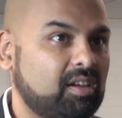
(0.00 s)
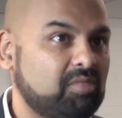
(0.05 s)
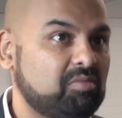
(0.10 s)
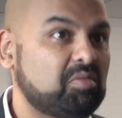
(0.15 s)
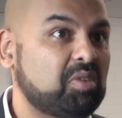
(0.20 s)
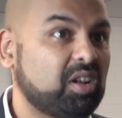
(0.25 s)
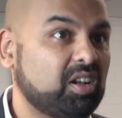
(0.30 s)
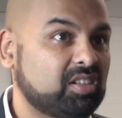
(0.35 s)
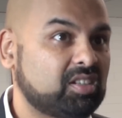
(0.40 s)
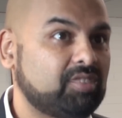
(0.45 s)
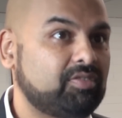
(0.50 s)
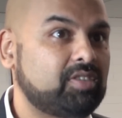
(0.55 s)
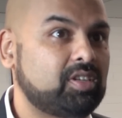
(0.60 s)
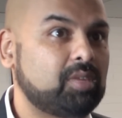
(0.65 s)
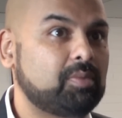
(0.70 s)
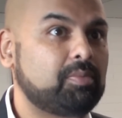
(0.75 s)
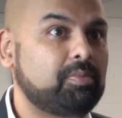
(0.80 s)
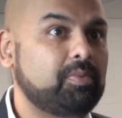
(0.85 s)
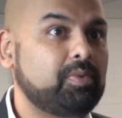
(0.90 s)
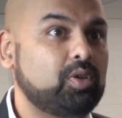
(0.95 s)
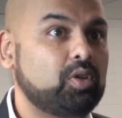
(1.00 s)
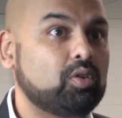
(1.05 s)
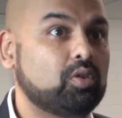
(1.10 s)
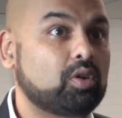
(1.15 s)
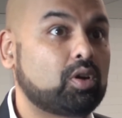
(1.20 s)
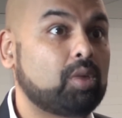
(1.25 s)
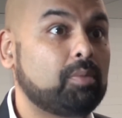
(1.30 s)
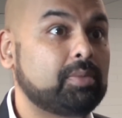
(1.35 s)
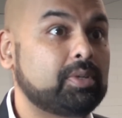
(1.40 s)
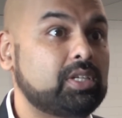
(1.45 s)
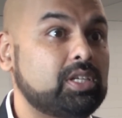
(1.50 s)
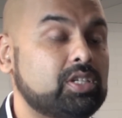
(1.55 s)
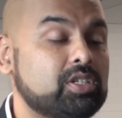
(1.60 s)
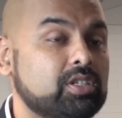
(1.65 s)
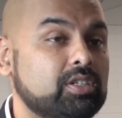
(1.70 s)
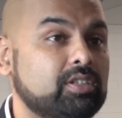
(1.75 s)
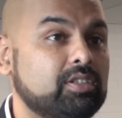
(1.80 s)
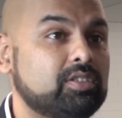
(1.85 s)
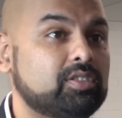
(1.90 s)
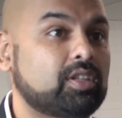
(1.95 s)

relative to your competition.